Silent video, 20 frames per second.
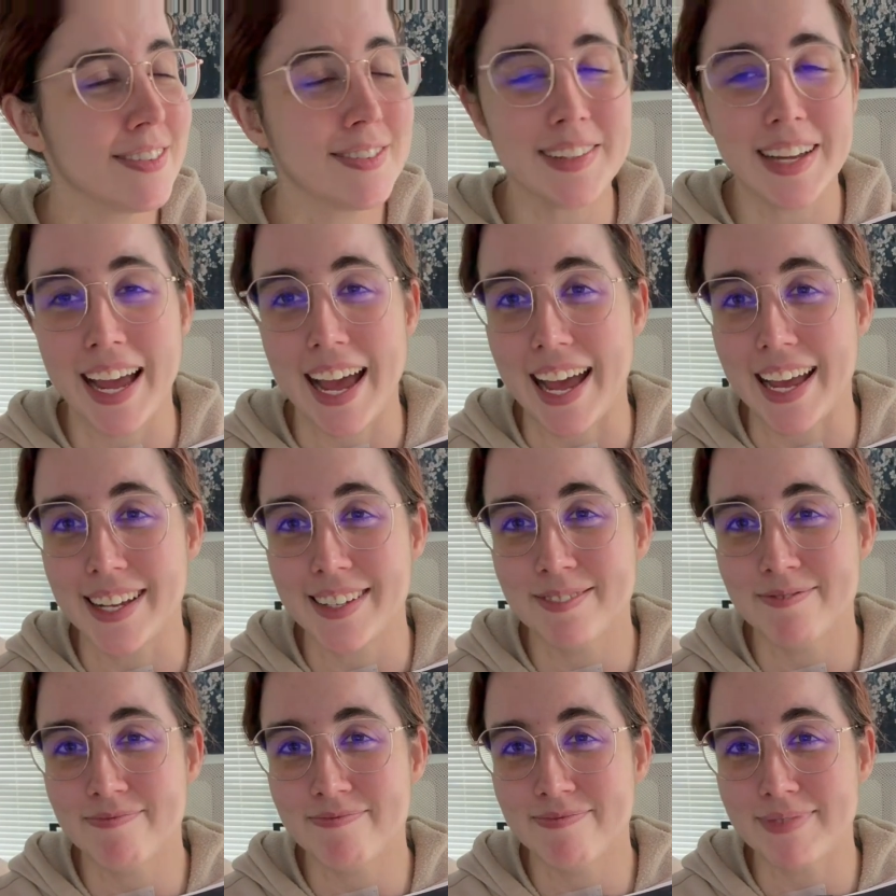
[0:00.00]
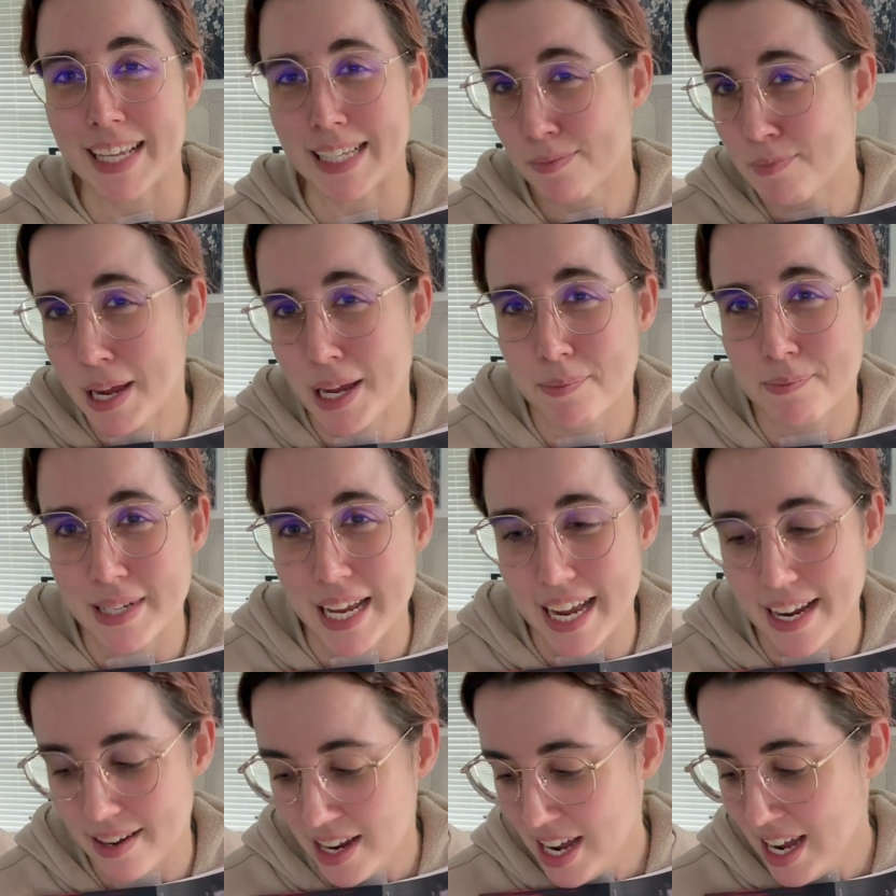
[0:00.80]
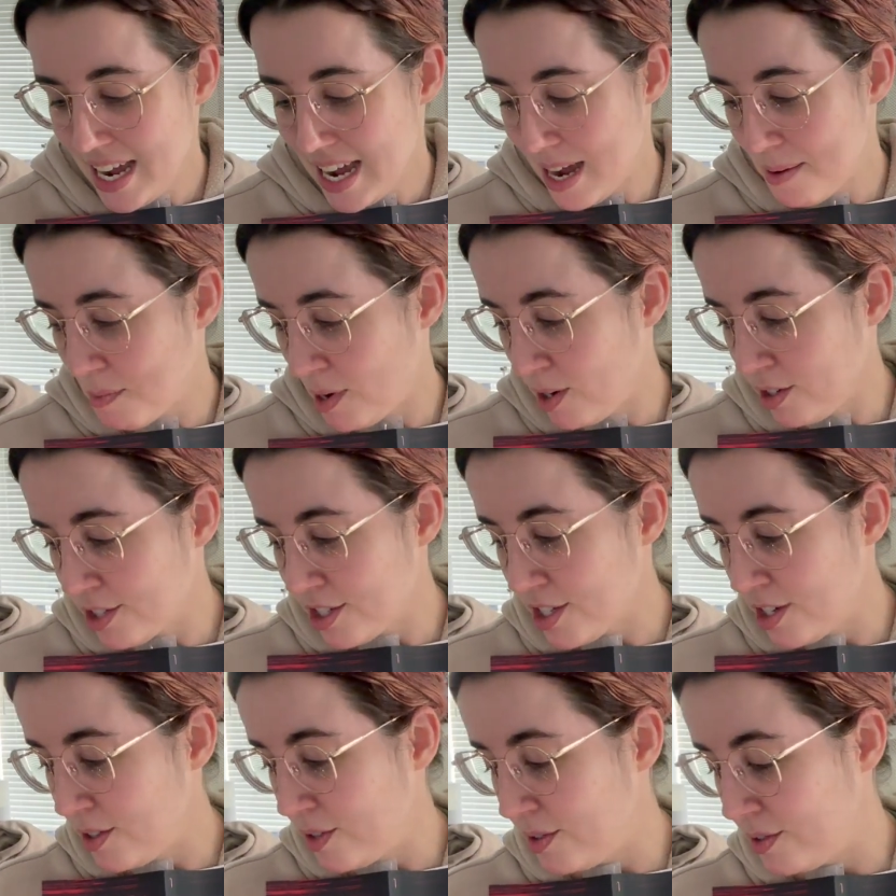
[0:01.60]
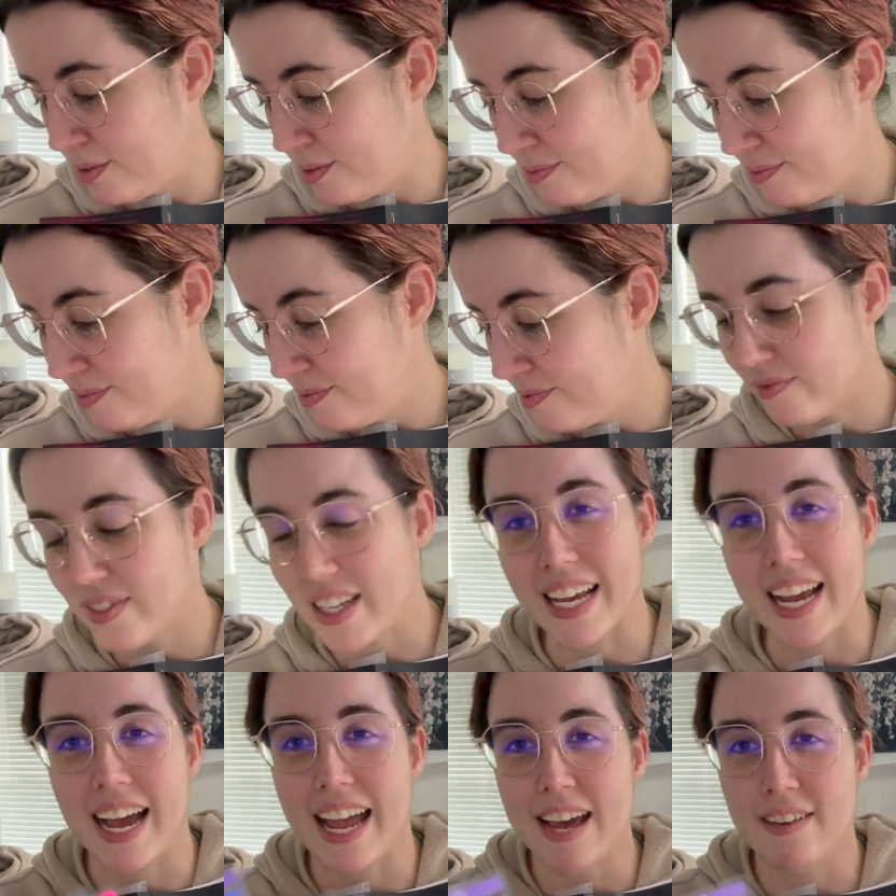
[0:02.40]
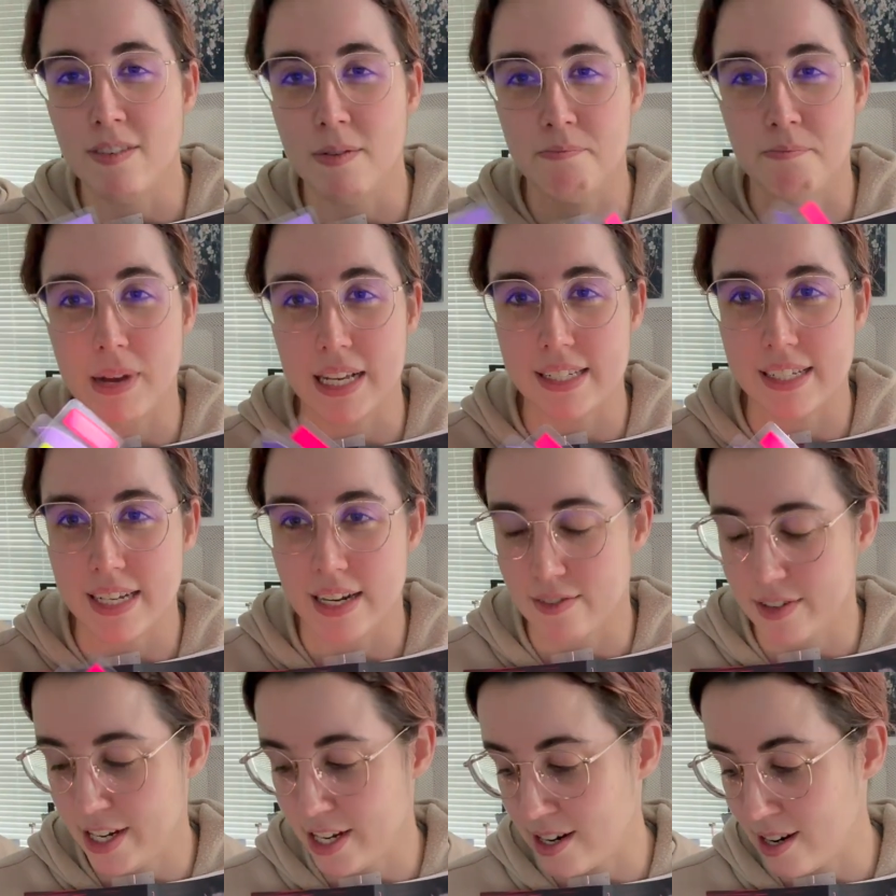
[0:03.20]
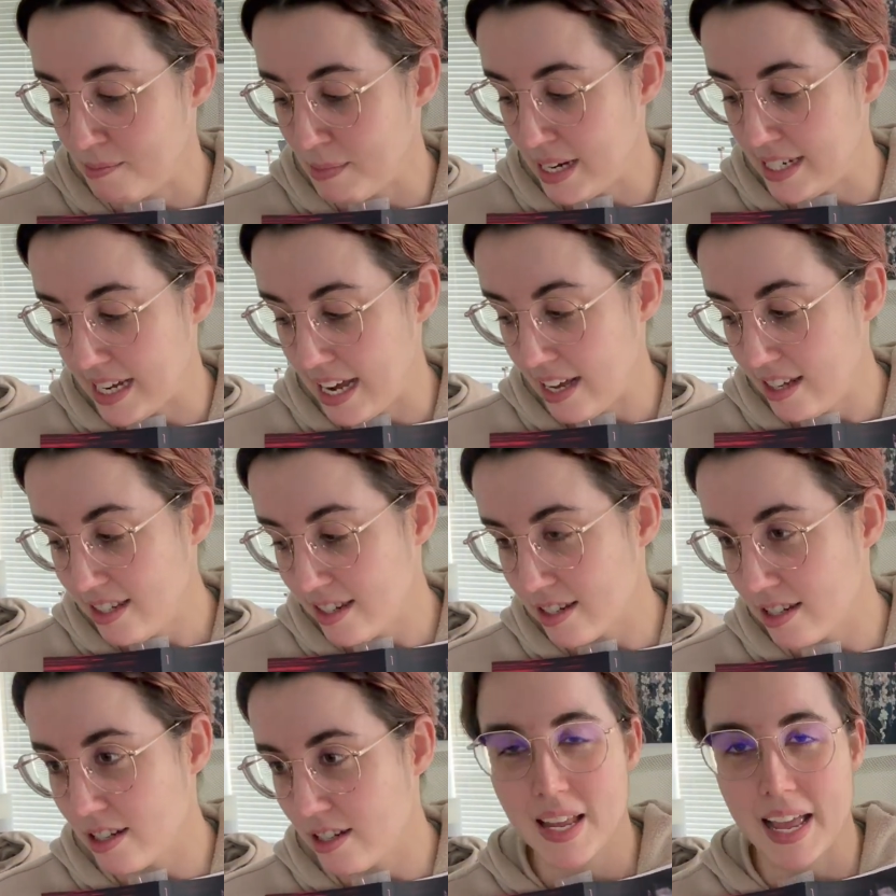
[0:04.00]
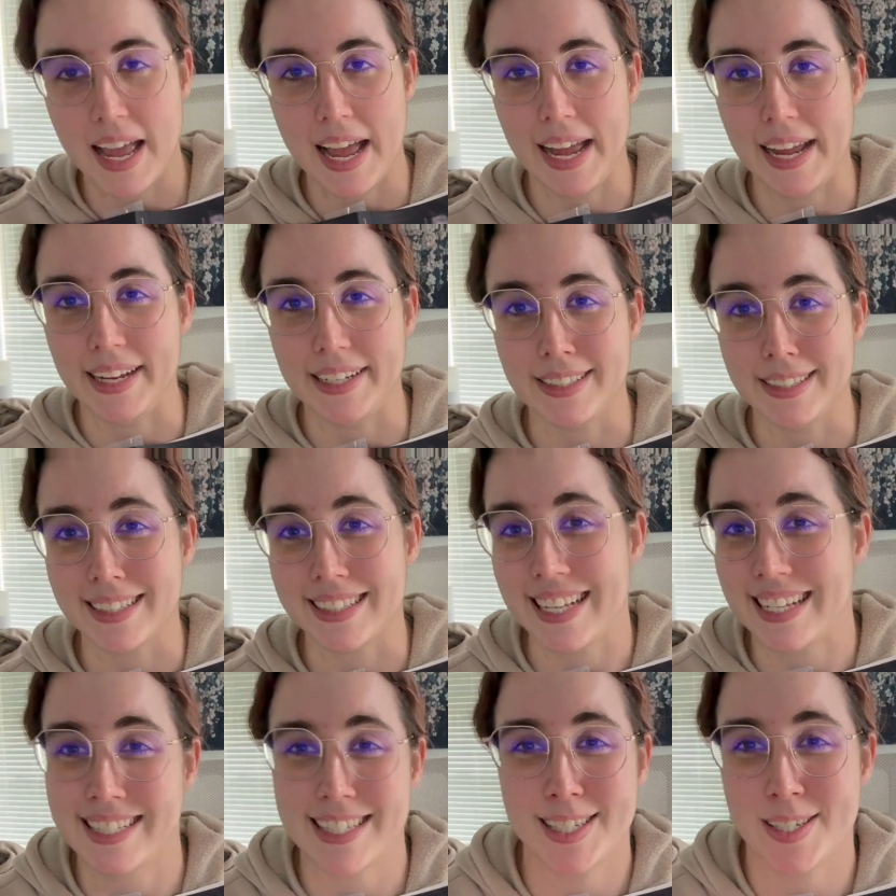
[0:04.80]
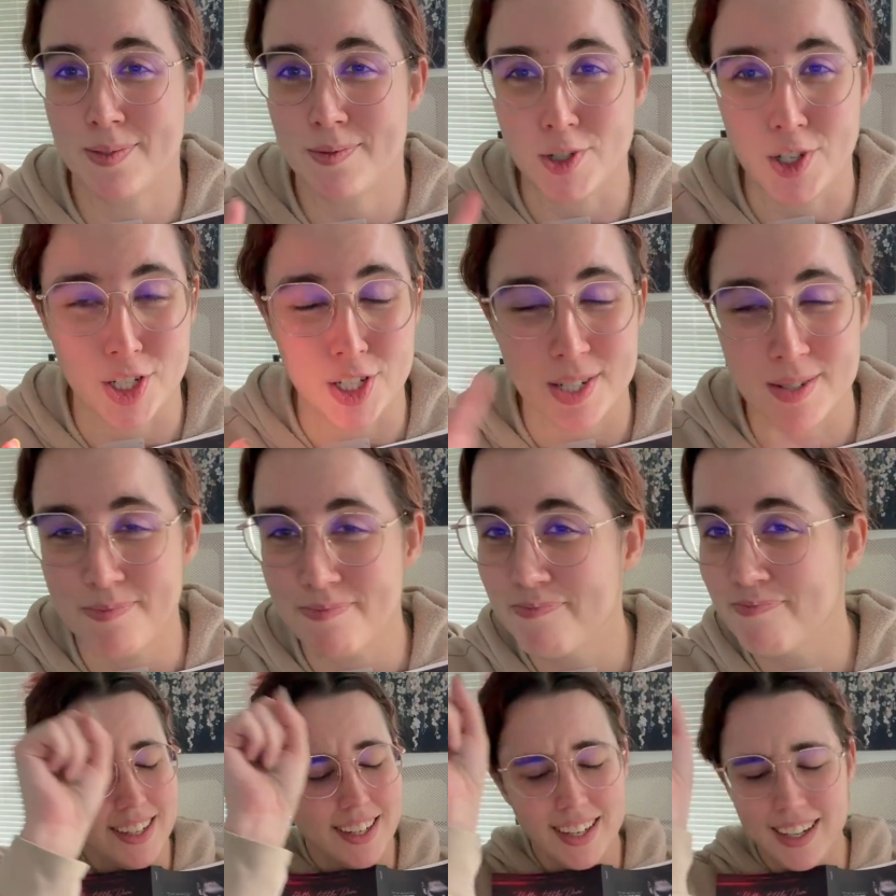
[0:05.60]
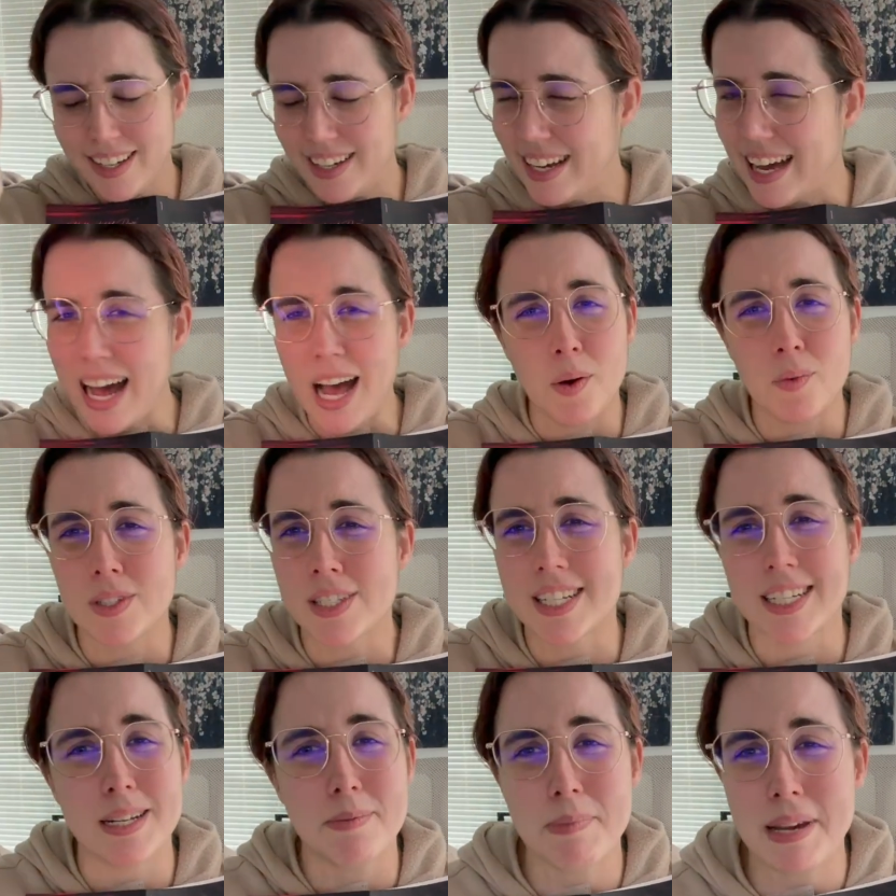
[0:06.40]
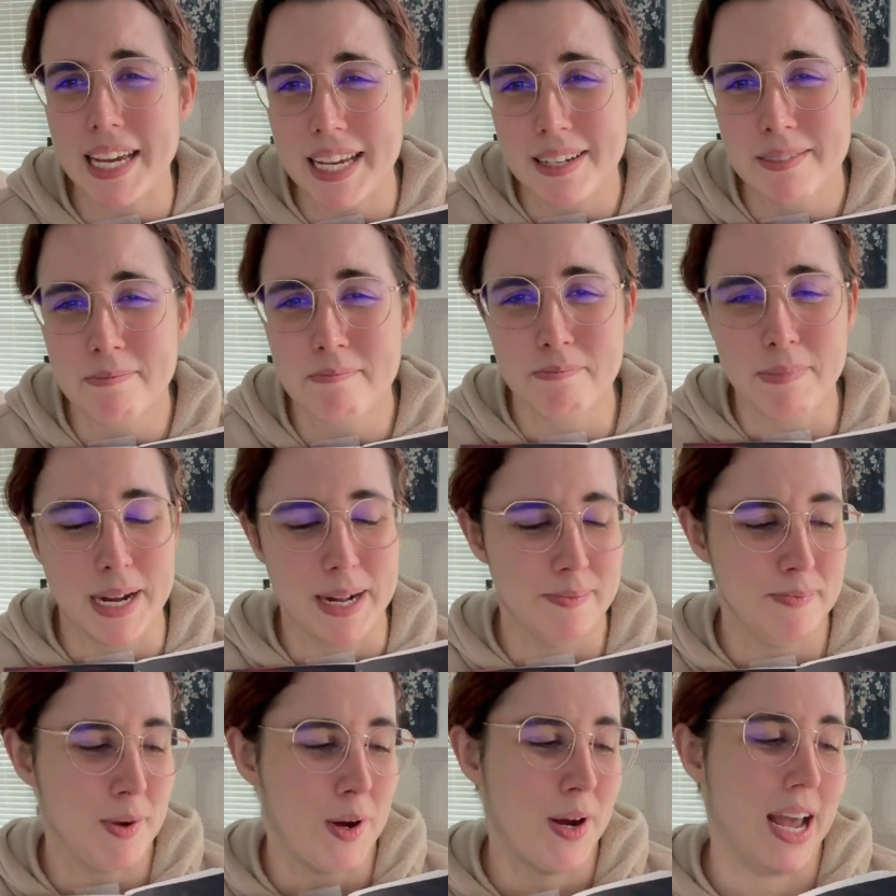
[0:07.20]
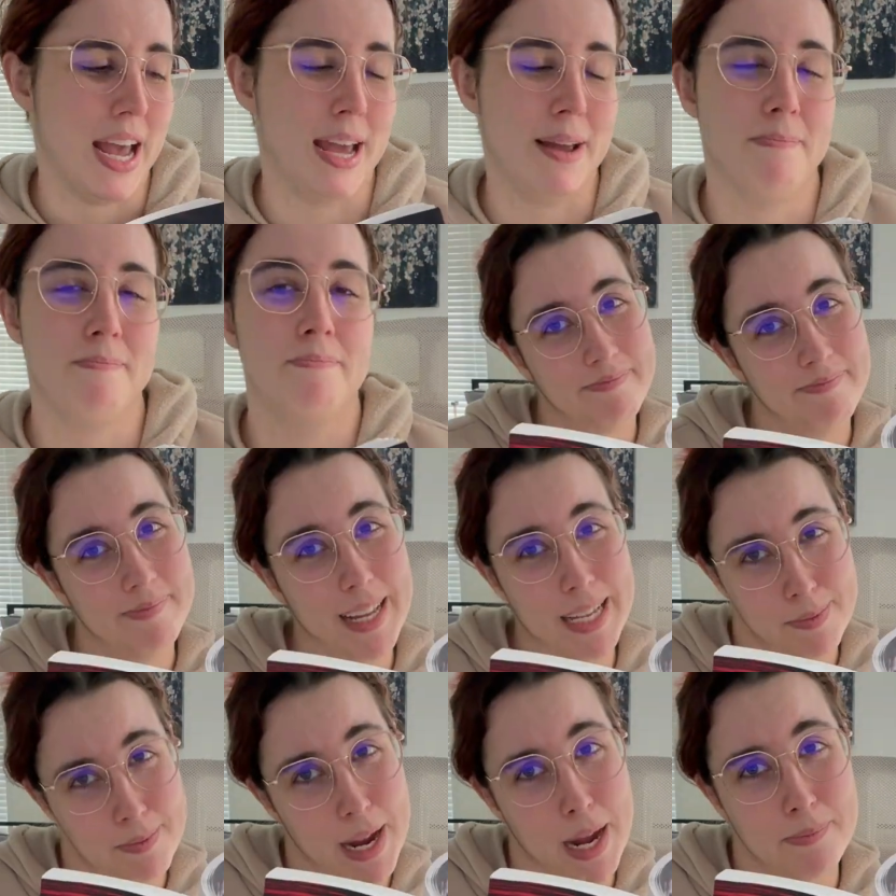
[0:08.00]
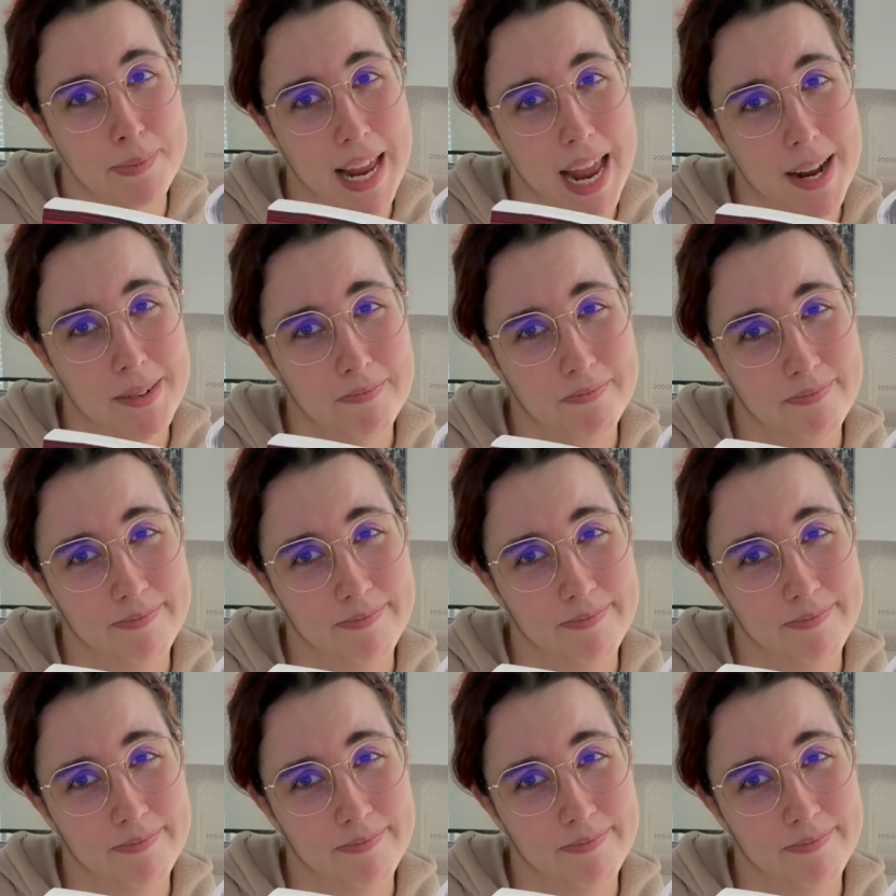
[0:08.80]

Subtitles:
Okay. That's my update. I'm also, like, I have a mess down here on my desk, and that's just how it's gonna be. But okay, that's my update.